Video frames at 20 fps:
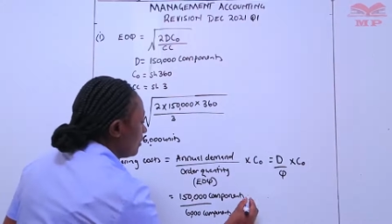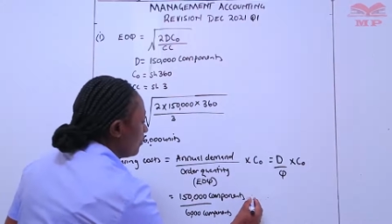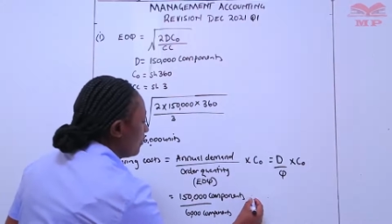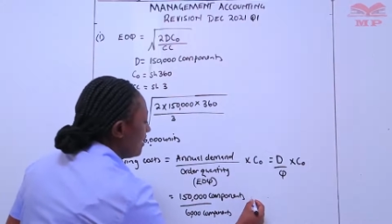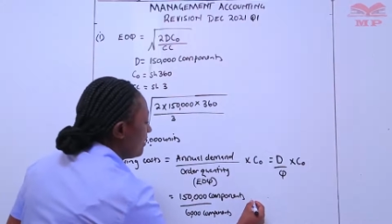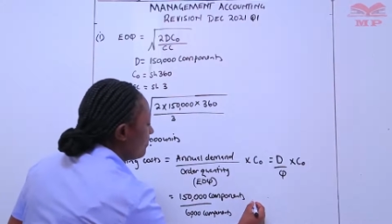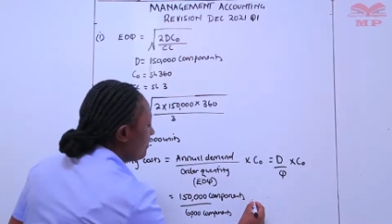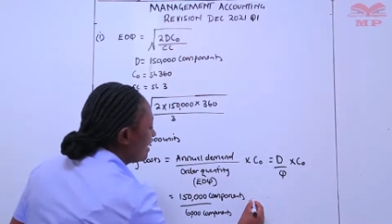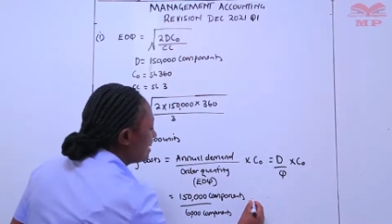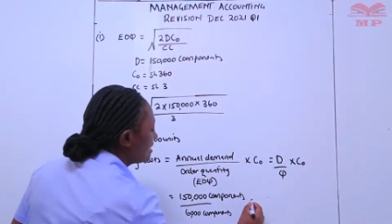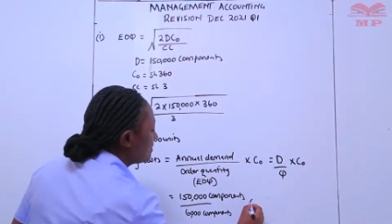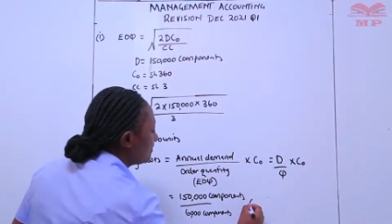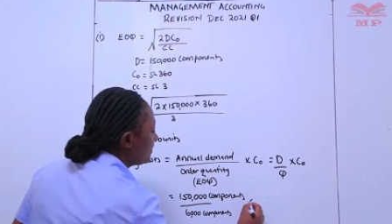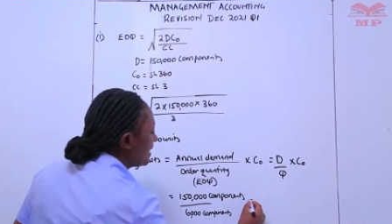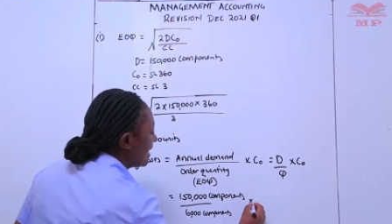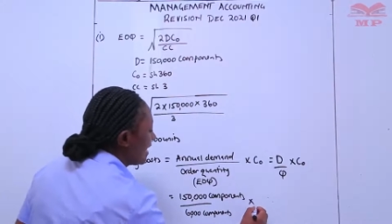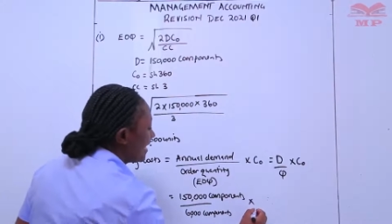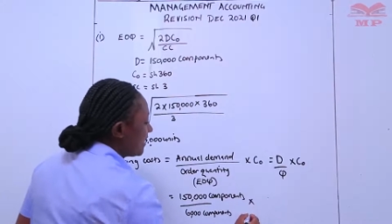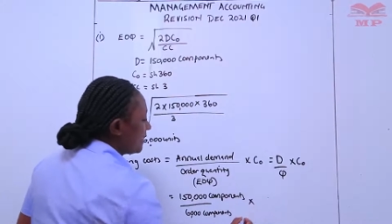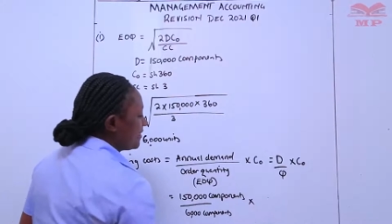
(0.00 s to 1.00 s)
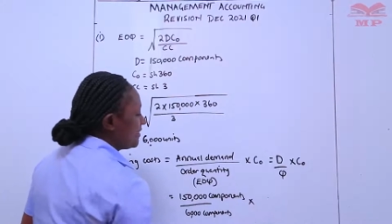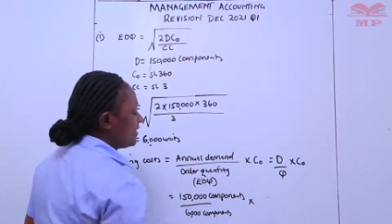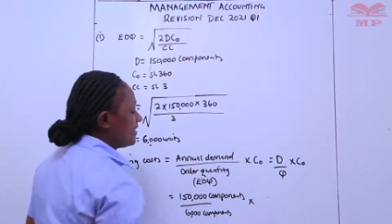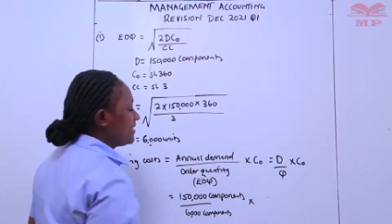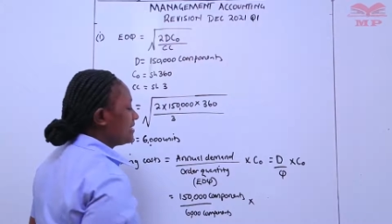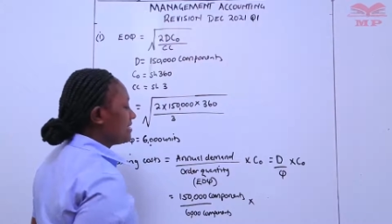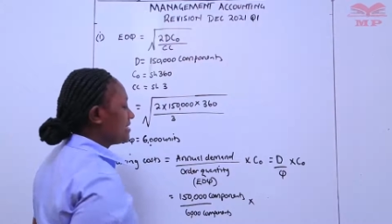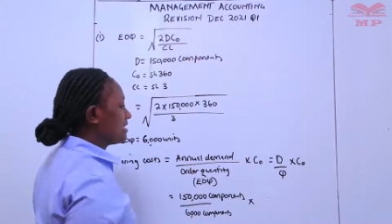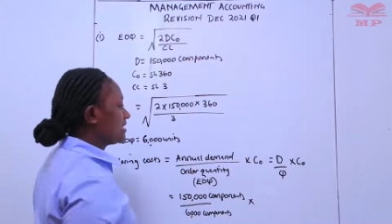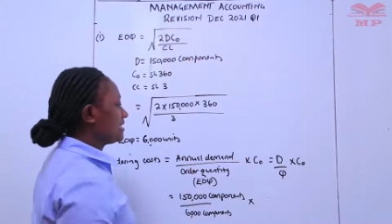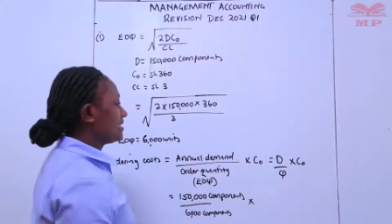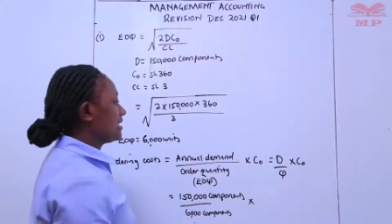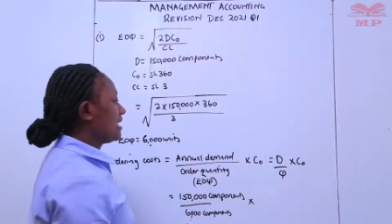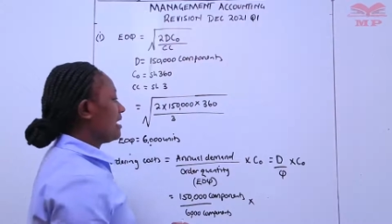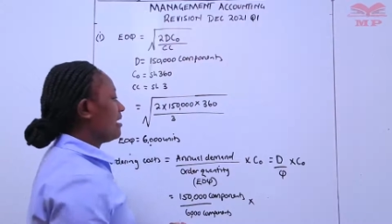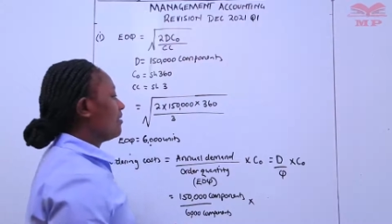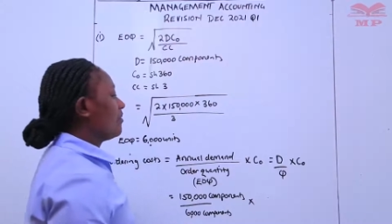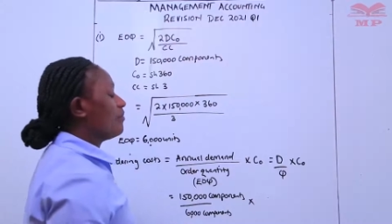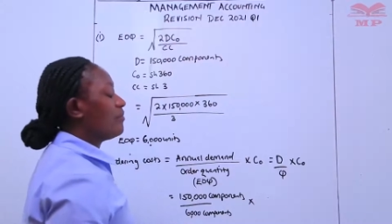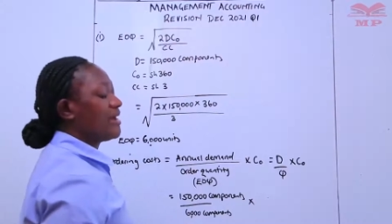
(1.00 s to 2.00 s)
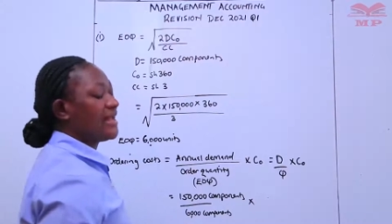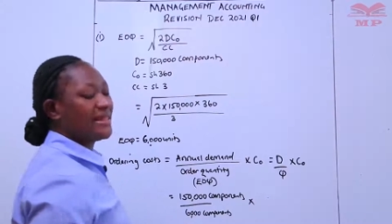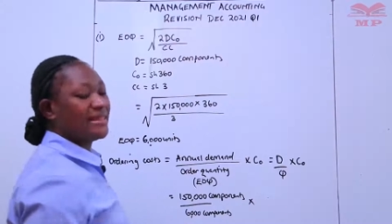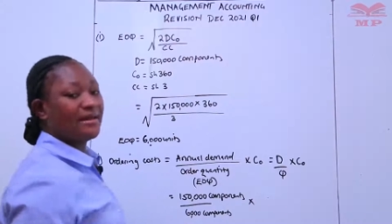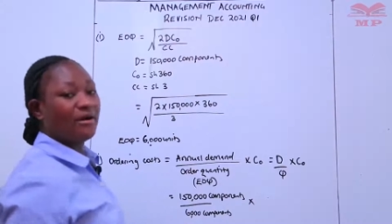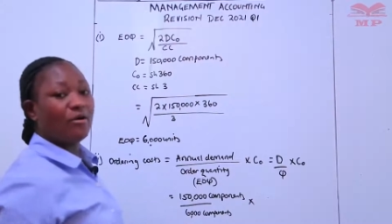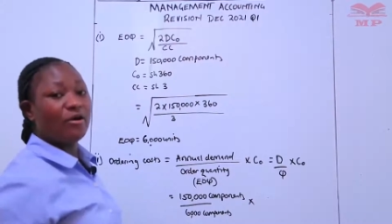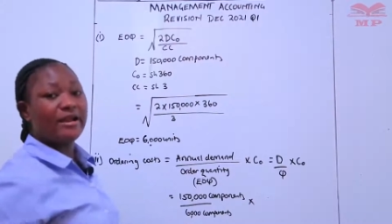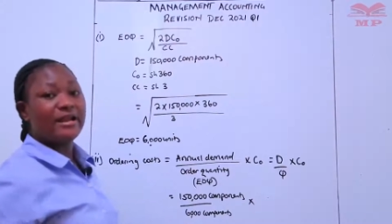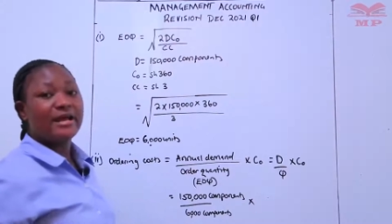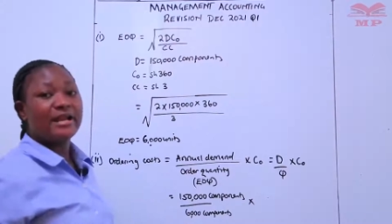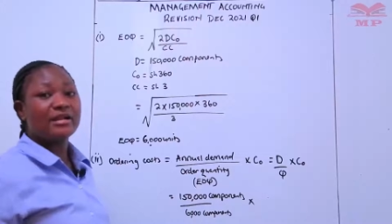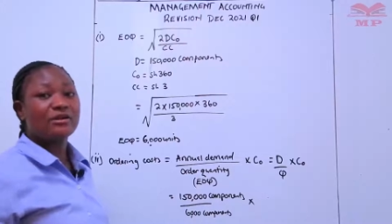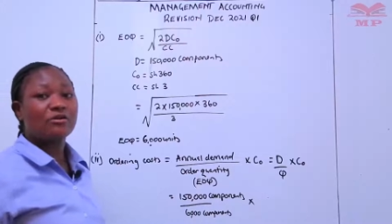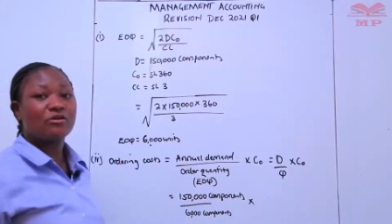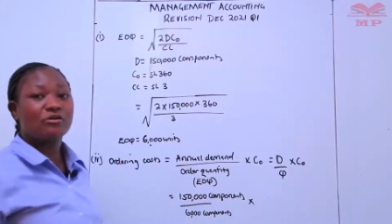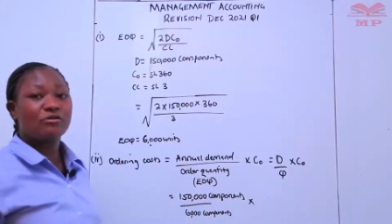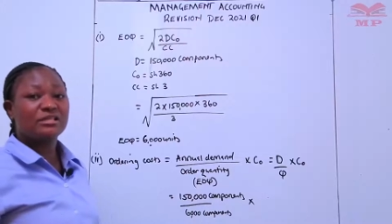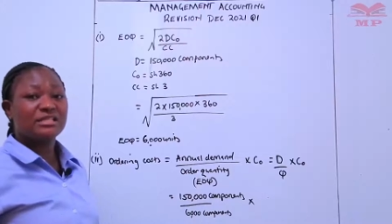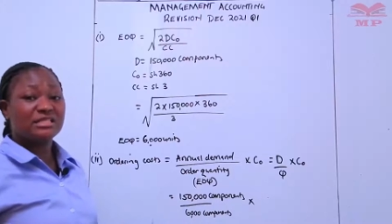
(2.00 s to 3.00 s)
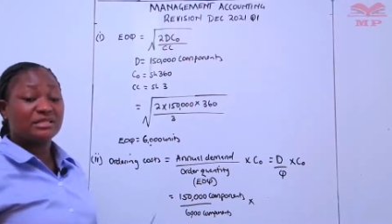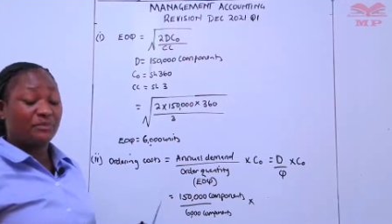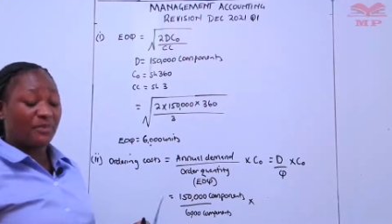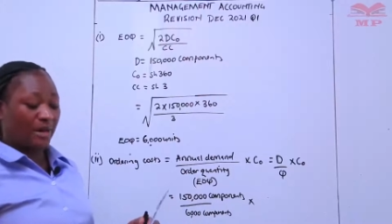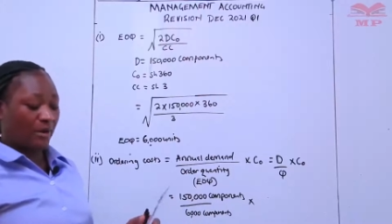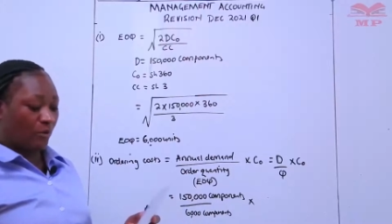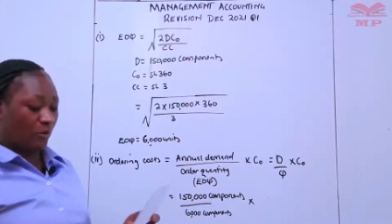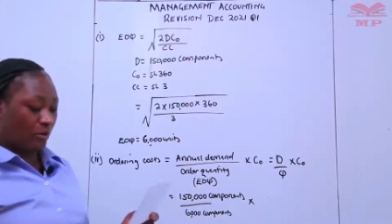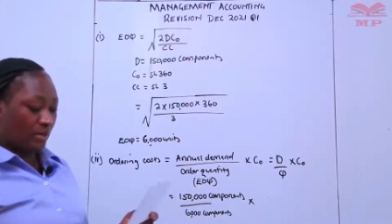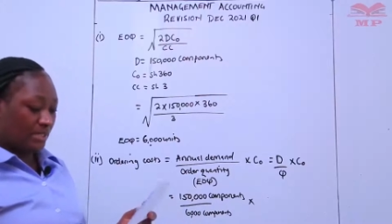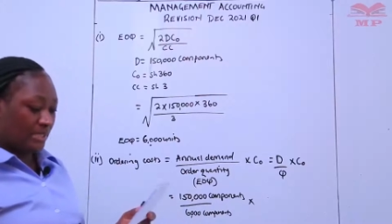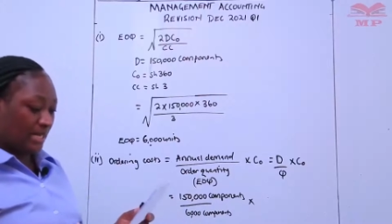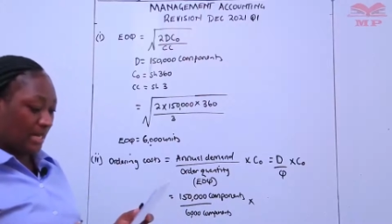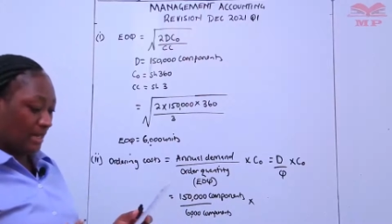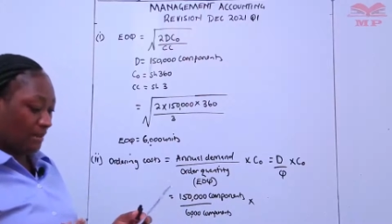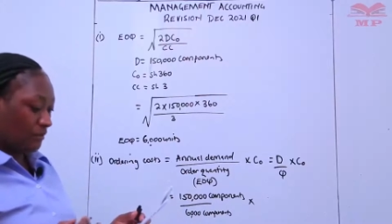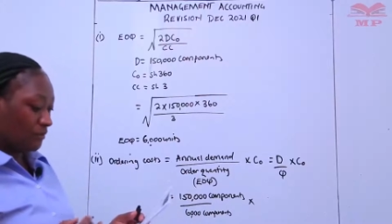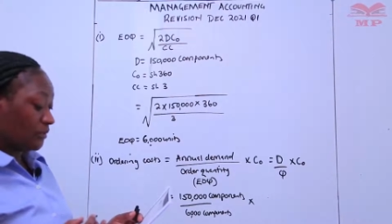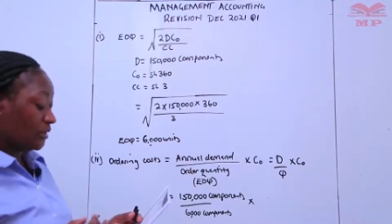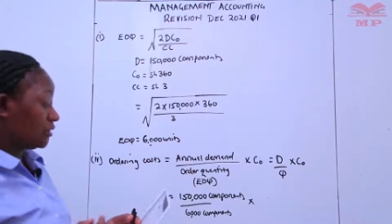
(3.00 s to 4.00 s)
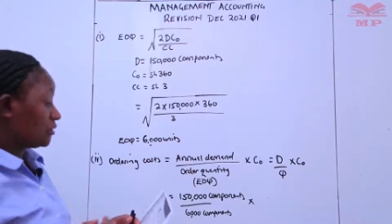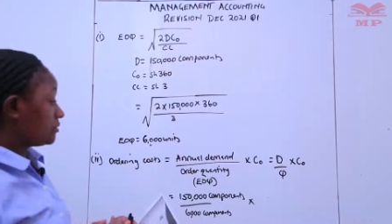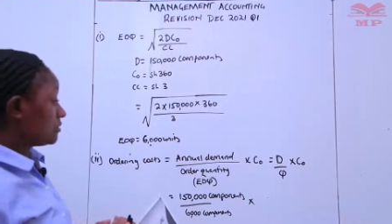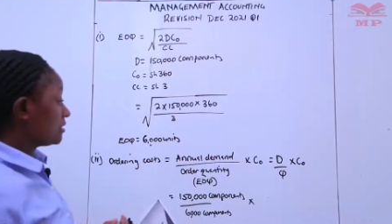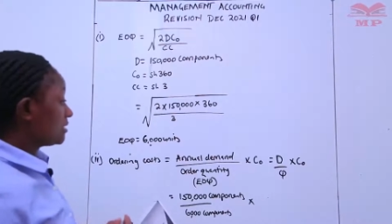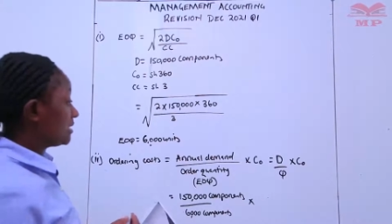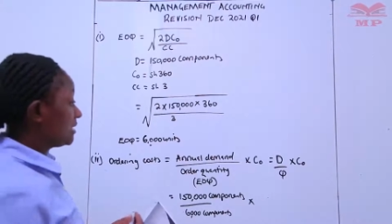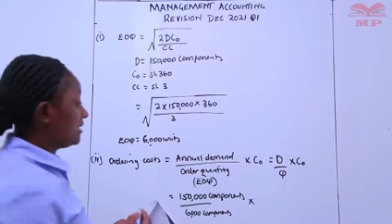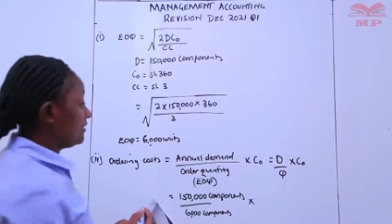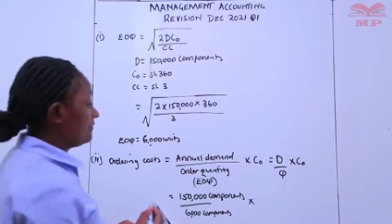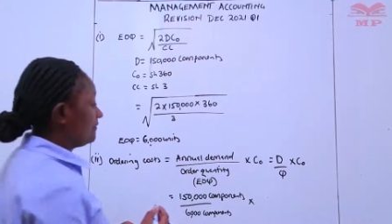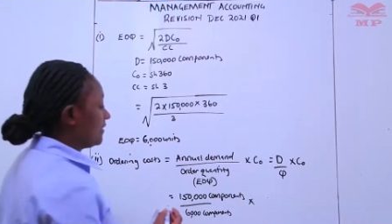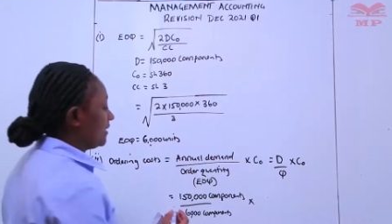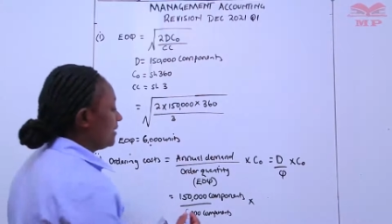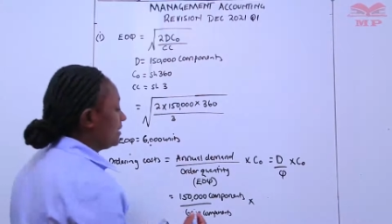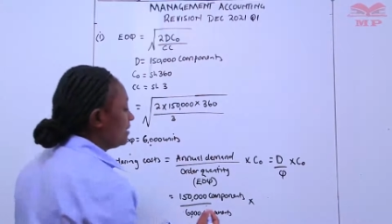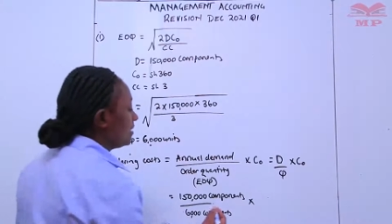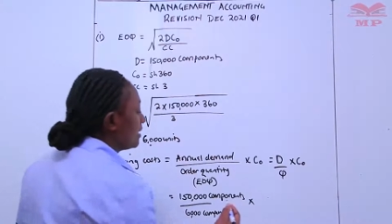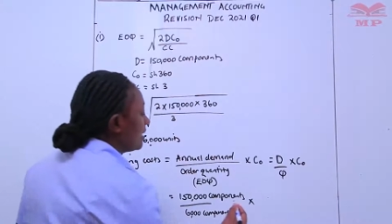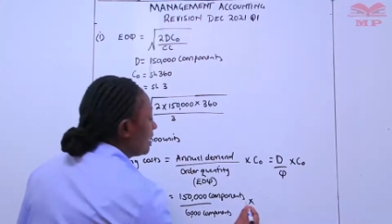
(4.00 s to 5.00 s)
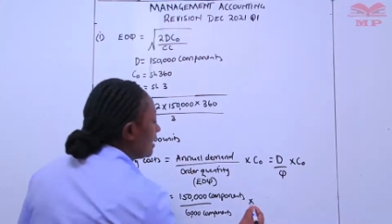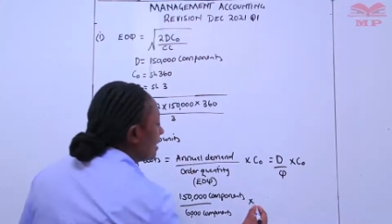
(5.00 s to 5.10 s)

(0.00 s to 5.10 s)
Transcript: we multiply this by the ordering cost per order, which was given,